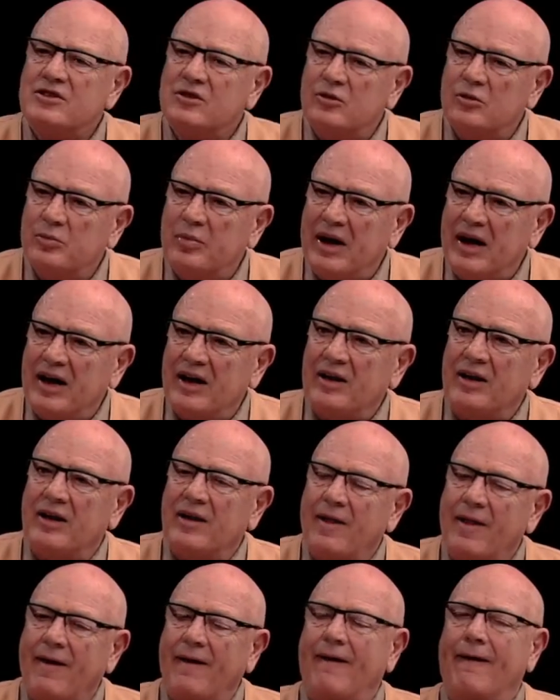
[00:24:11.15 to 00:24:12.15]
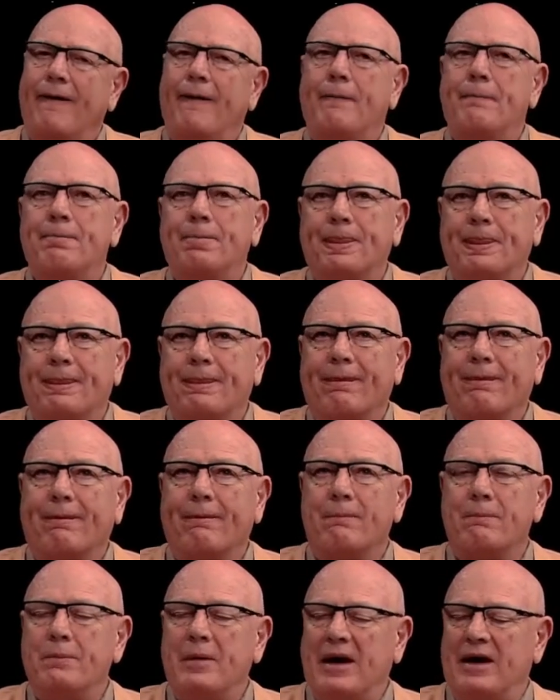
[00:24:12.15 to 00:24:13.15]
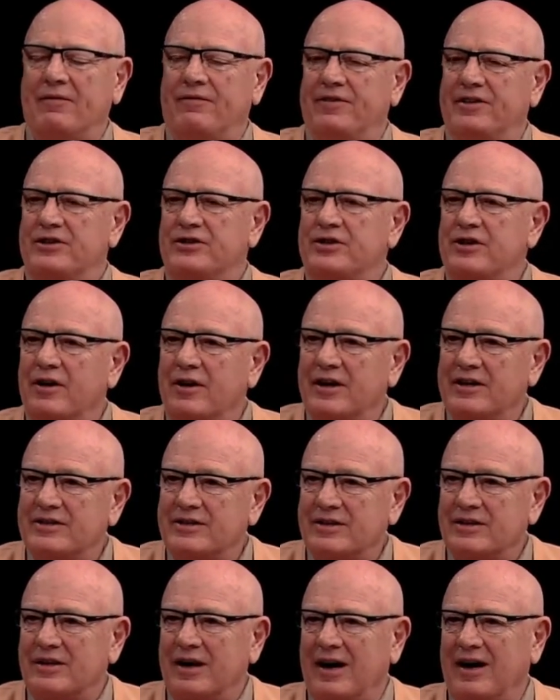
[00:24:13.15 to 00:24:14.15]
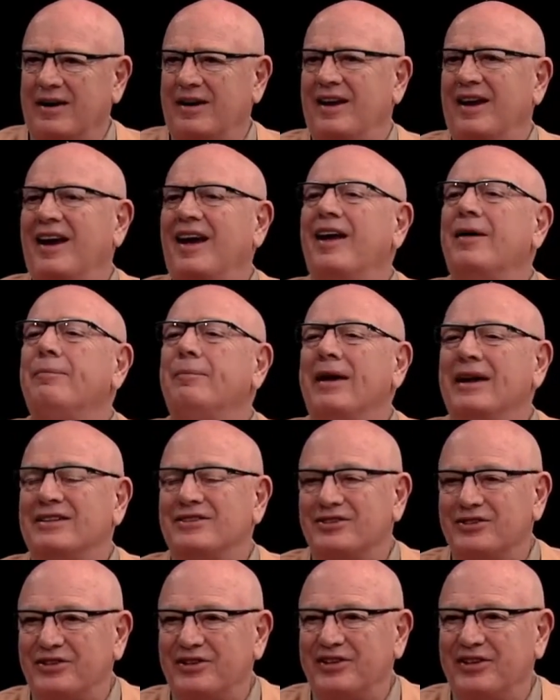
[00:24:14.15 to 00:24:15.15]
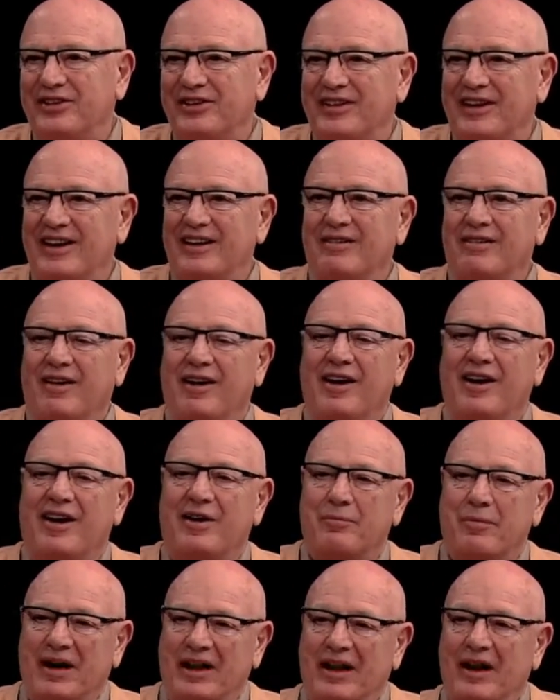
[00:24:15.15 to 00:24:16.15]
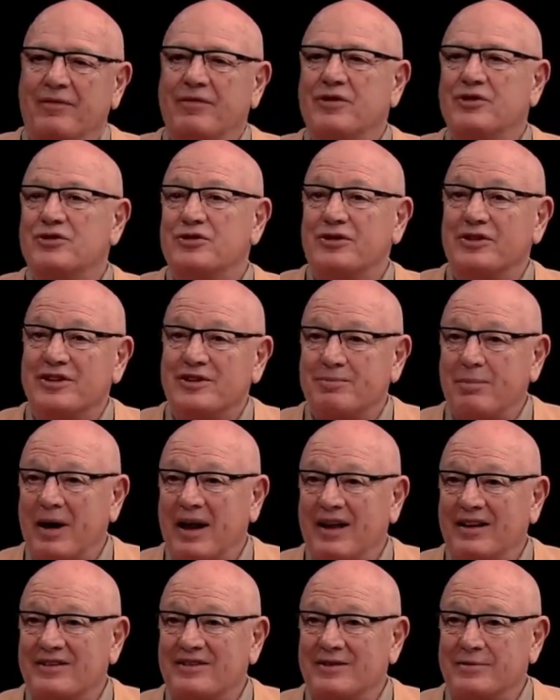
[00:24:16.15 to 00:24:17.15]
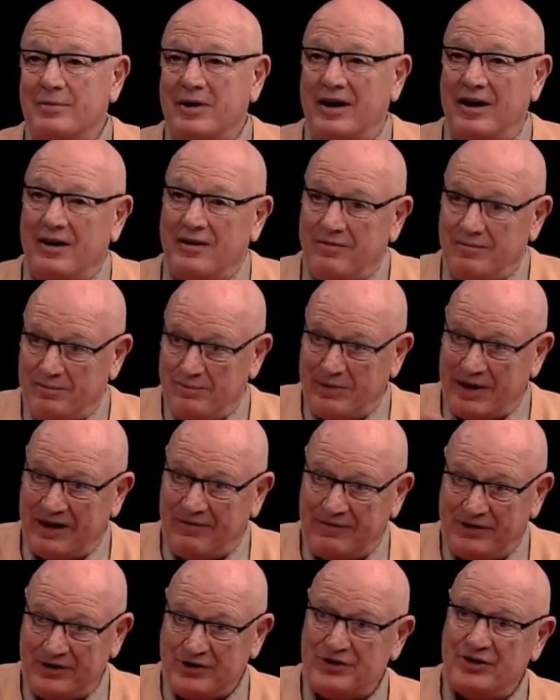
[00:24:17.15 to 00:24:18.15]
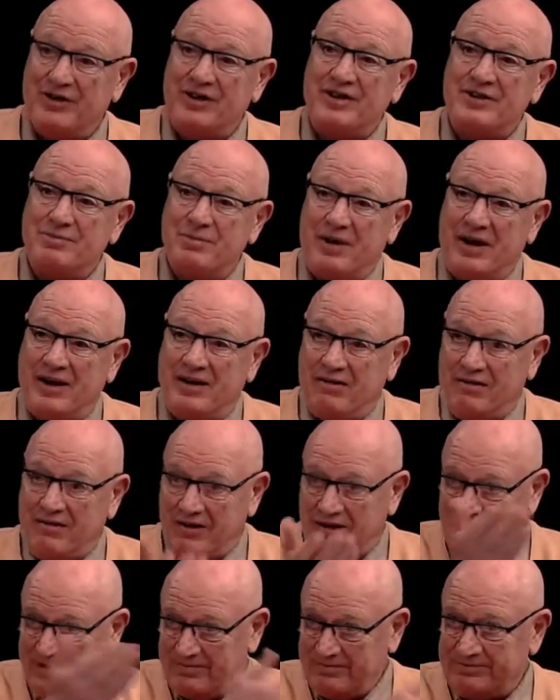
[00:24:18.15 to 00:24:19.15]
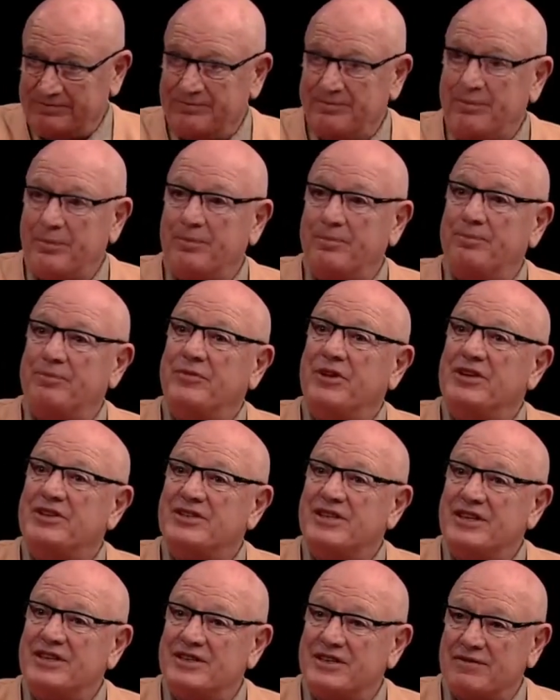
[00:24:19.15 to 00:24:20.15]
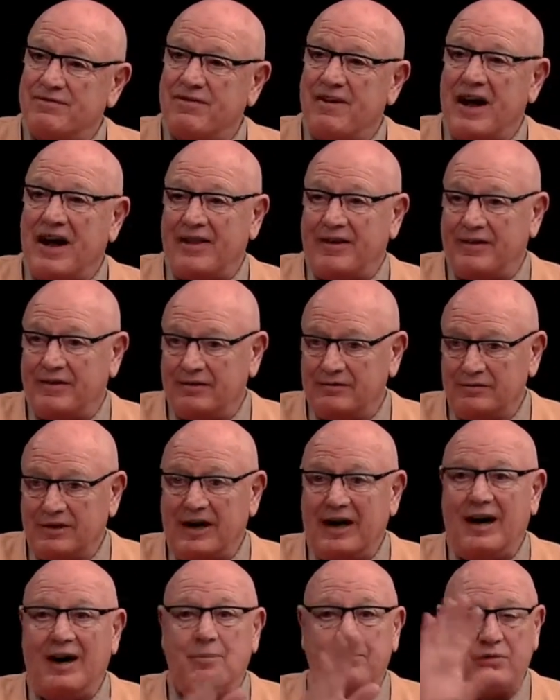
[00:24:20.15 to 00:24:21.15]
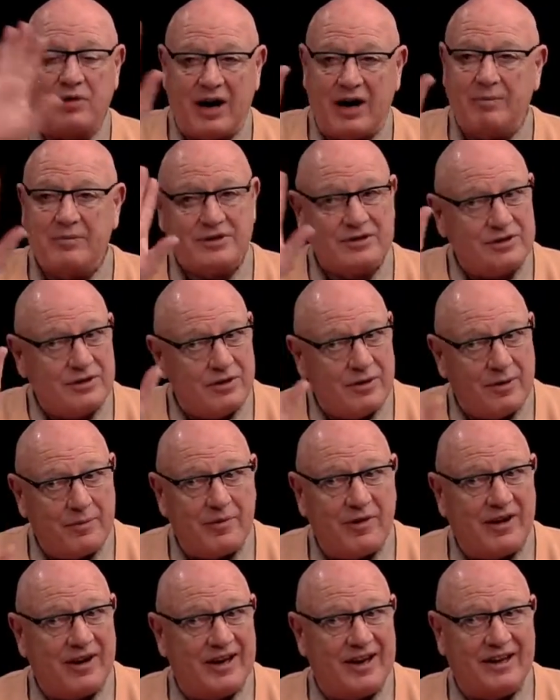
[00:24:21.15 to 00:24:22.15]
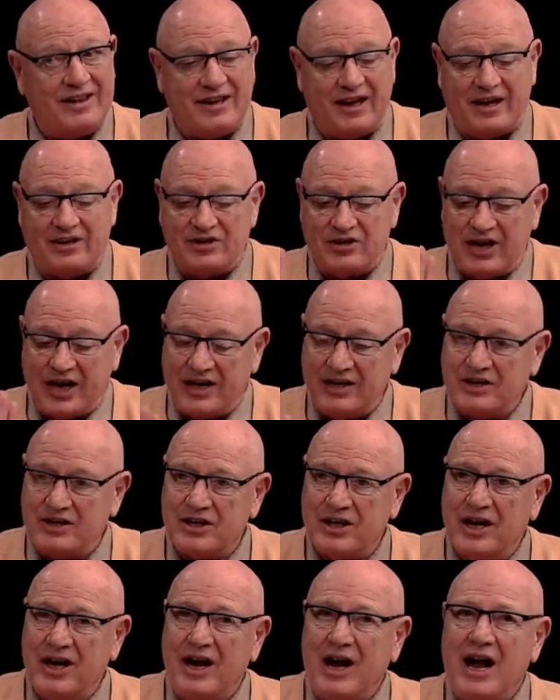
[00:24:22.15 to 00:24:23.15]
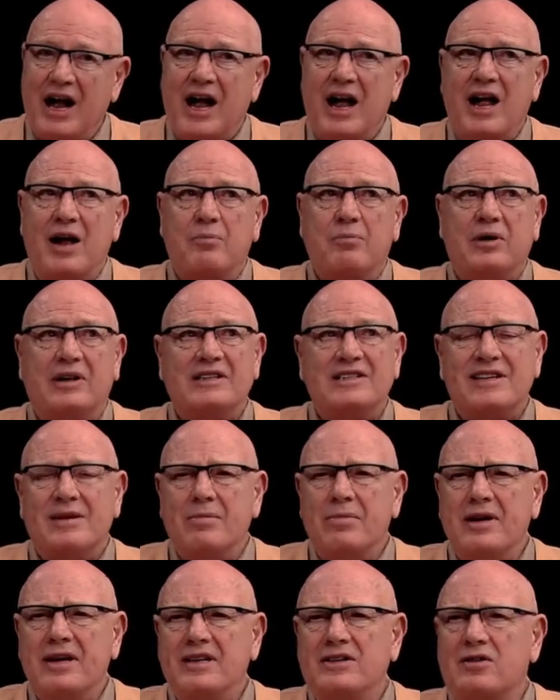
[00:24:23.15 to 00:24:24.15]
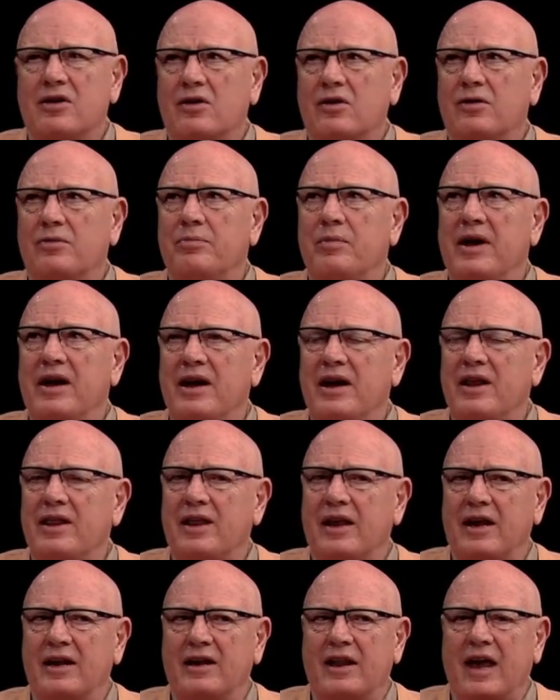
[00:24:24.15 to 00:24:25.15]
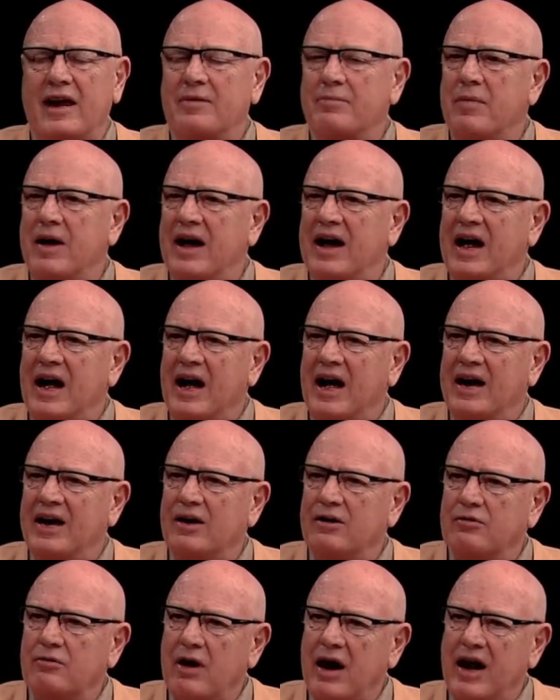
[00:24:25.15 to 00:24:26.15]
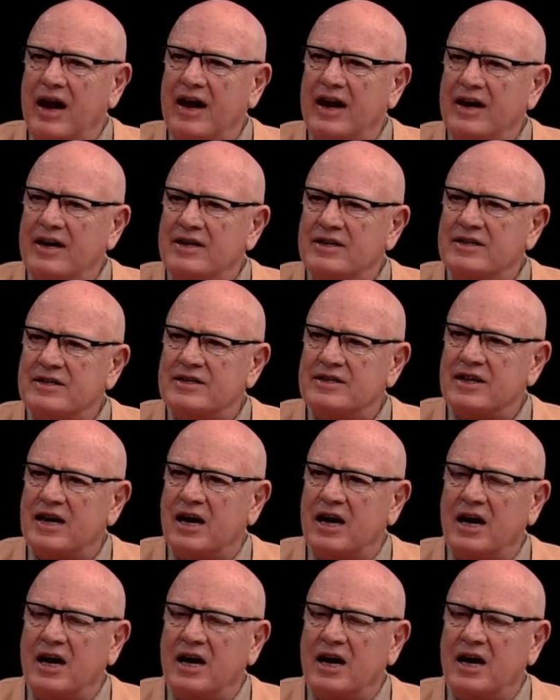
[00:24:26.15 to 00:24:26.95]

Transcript: you about beneficiaries. I had mentioned to you that my life insurance policy, my beneficiary is my deceased father, and I promise you I'm going to get that changed. But somebody told me that, like, my IRAs,